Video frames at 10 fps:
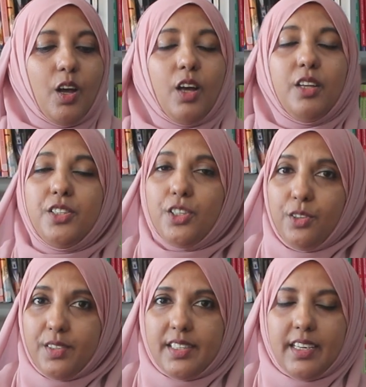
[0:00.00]
On
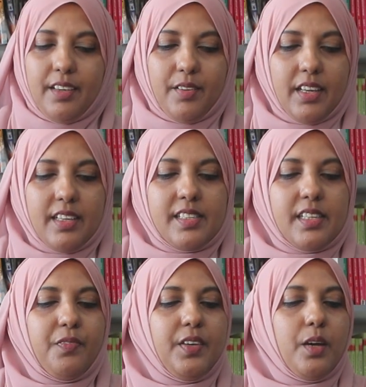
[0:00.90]
Tuesday,
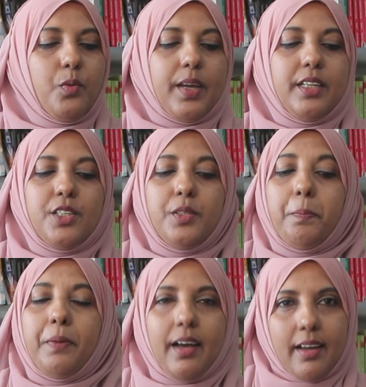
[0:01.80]
Safiyya went to the
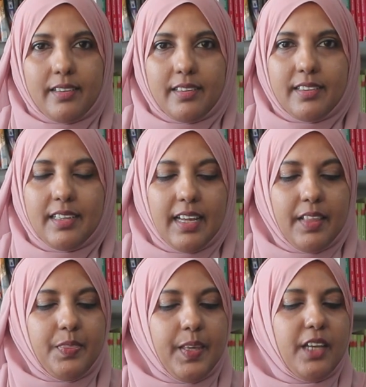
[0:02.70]
park.
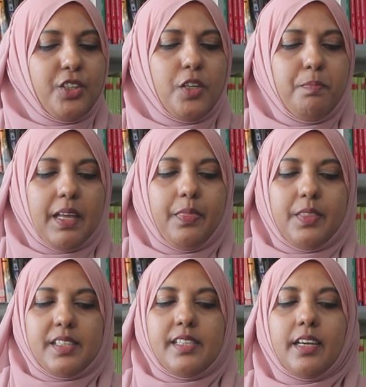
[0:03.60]
There she met
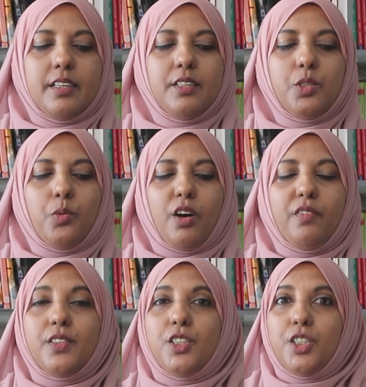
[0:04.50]
the second
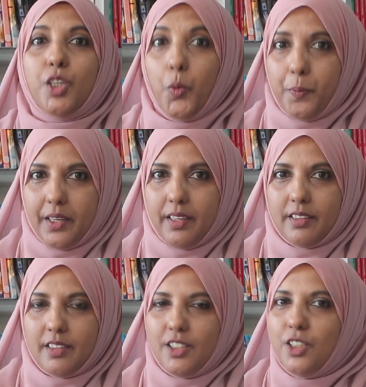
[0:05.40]
dwarf, Dopey.
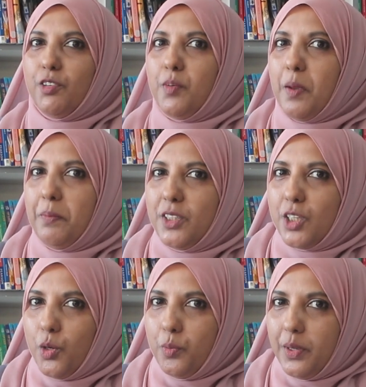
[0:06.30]
Do you remember
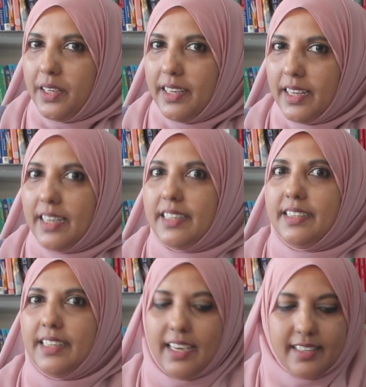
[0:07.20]
Dopey?
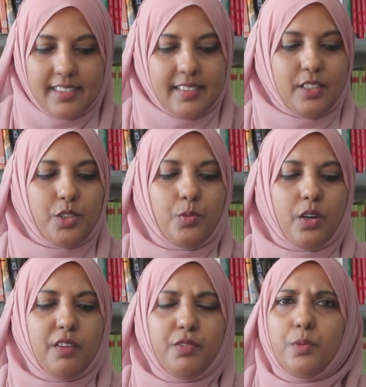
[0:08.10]
Yes, the
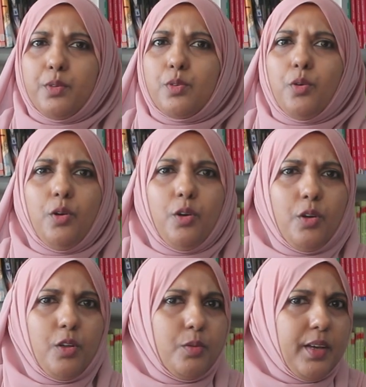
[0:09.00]
dwarf was
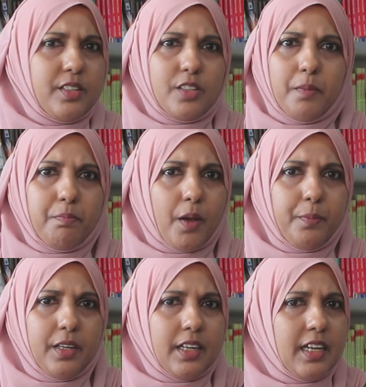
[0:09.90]
always not
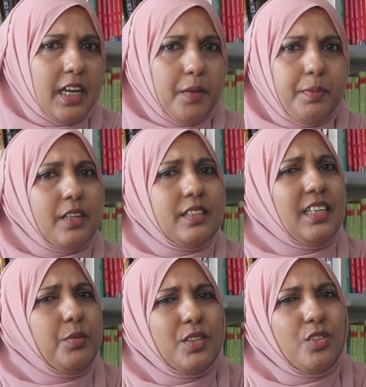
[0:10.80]
popular because
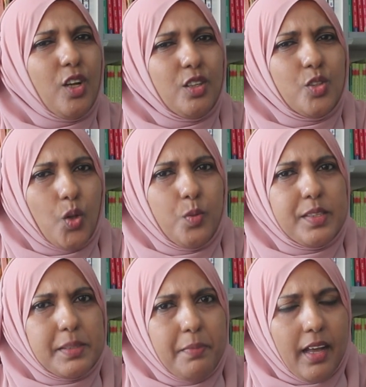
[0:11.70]
he was not so
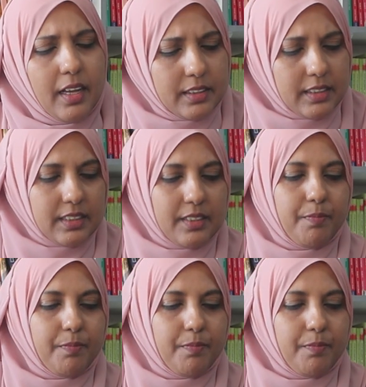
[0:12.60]
smart.